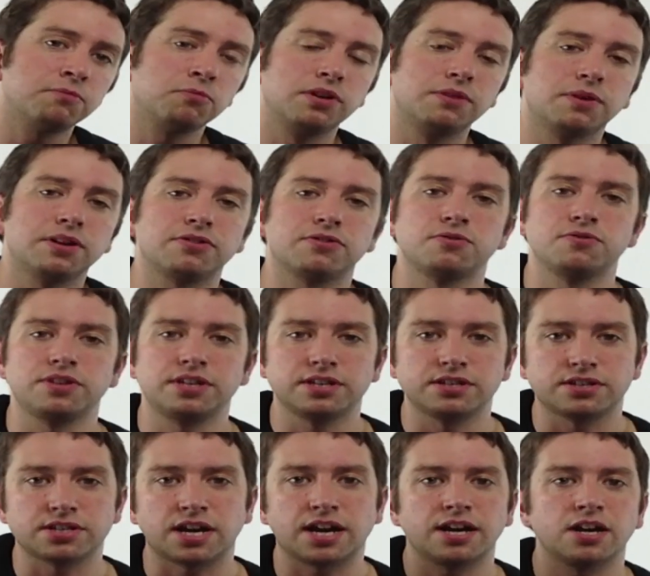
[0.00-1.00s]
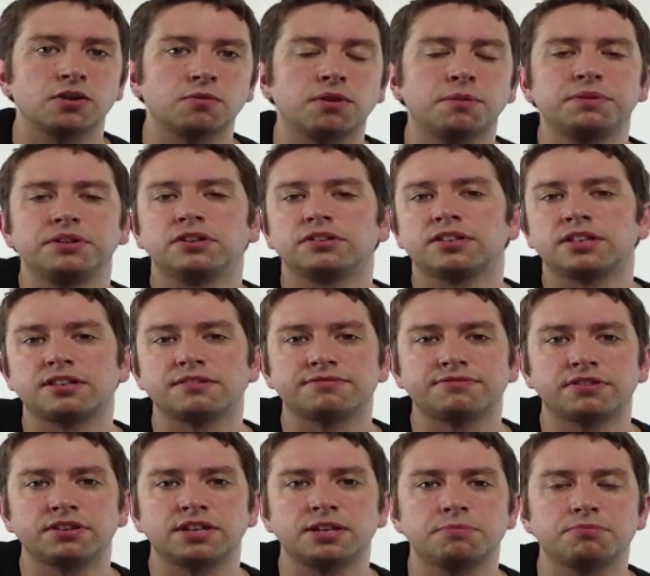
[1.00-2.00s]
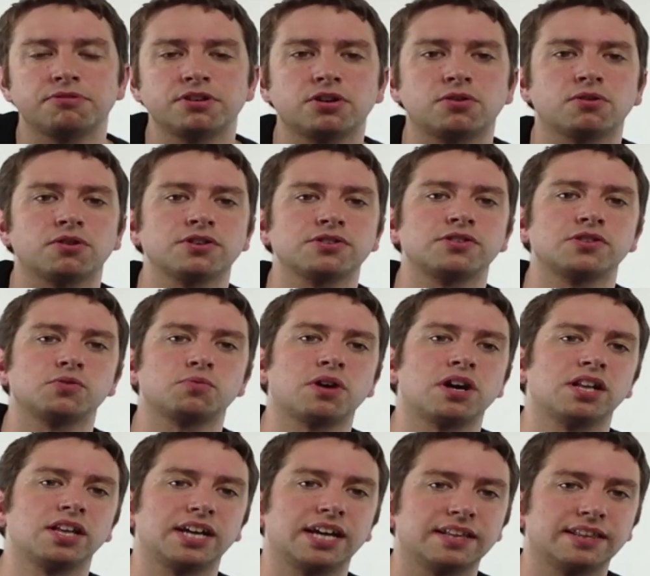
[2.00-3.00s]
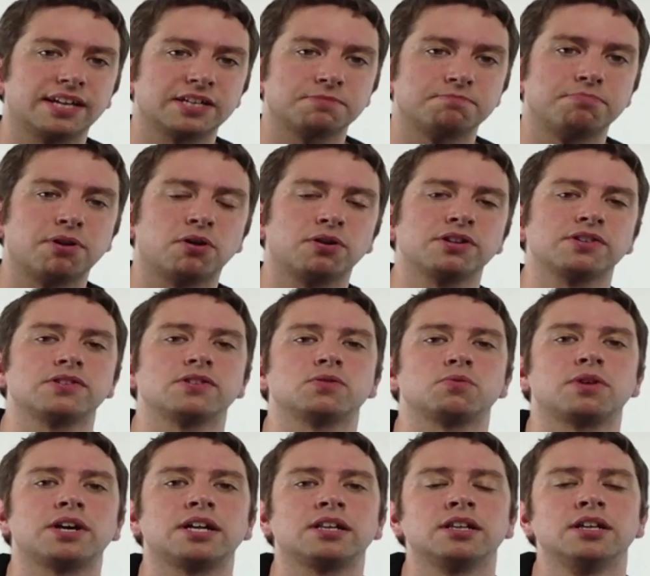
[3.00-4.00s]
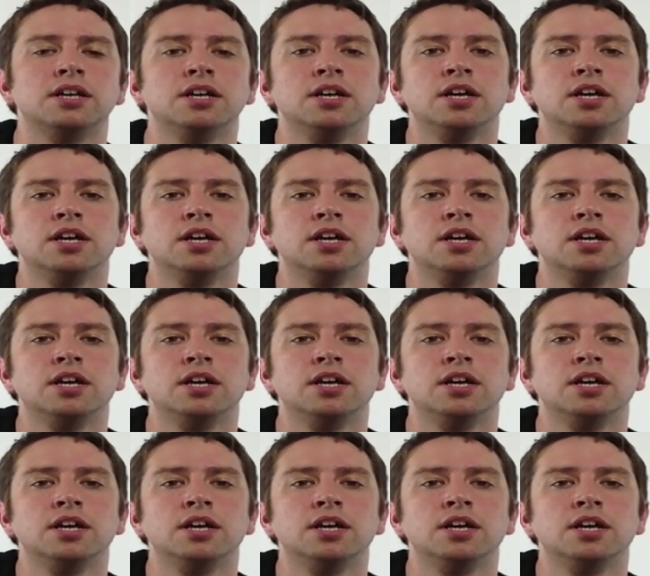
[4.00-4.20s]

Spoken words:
We went through the entire one. We looked at the funky pre-chorus as well. Again, that's bonus as well.